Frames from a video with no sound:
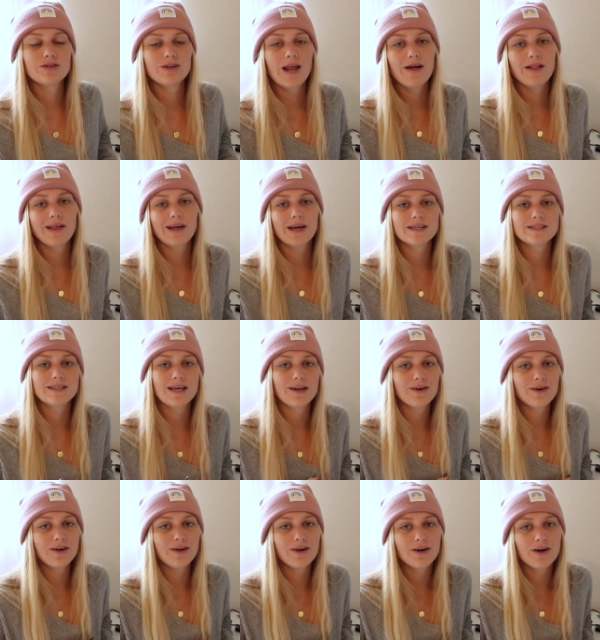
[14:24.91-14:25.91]
now, like I said
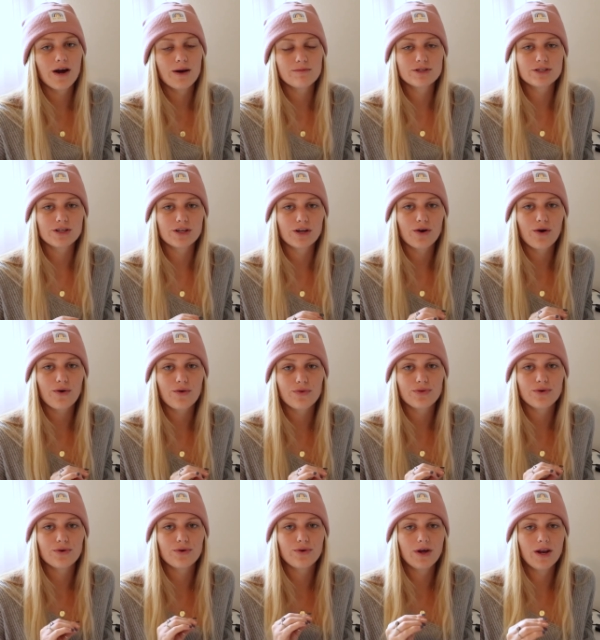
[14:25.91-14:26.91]
earlier, I'm just gonna go
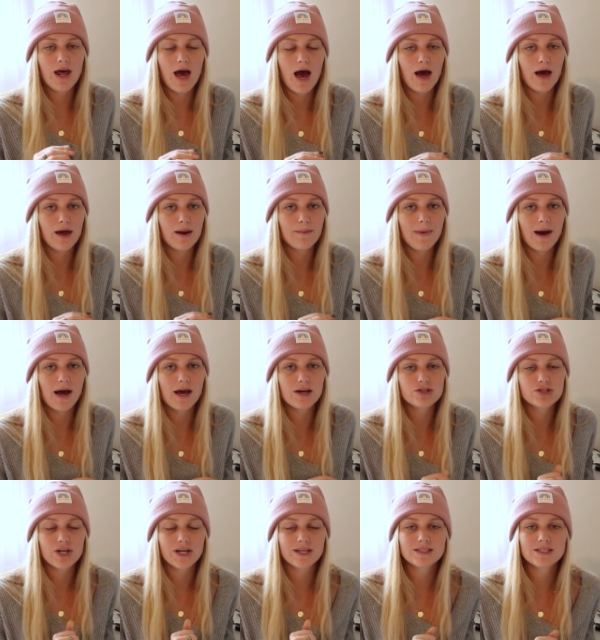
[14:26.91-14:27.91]
through and add my
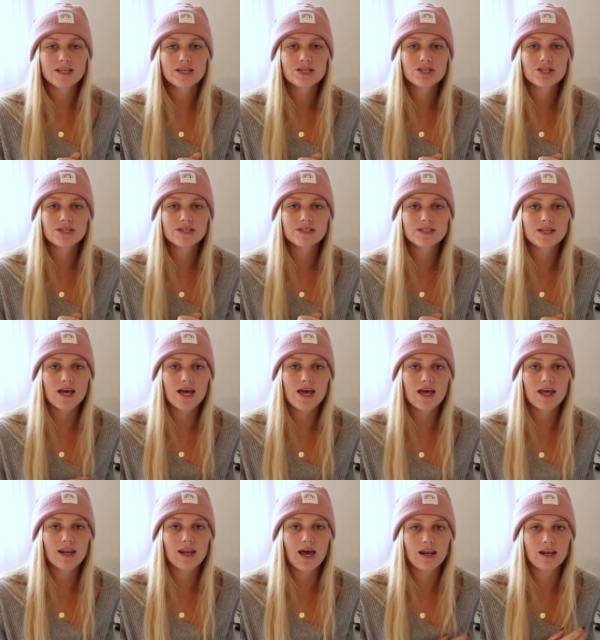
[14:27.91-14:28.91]
transitions
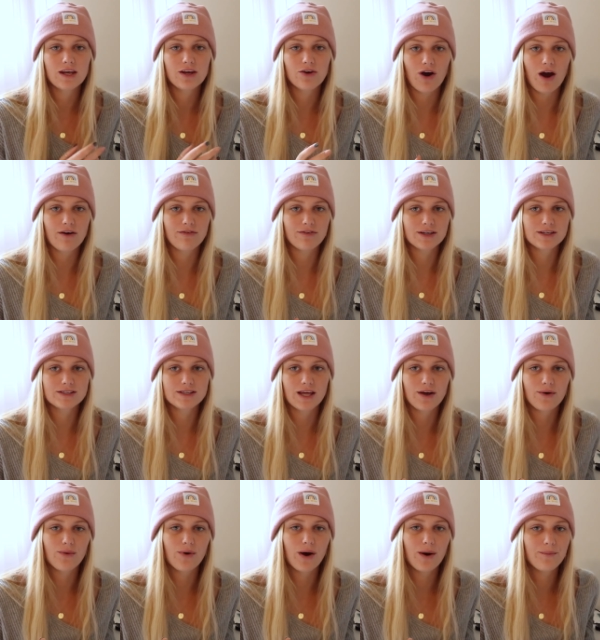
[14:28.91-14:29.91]
and any graphics that
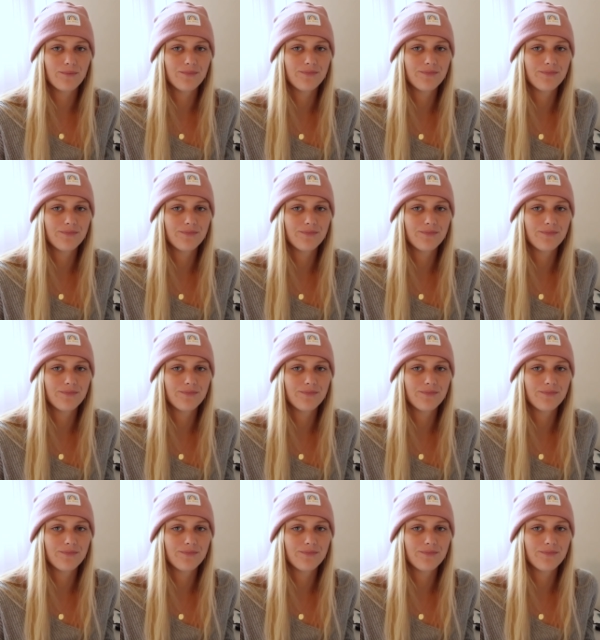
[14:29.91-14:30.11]
I want.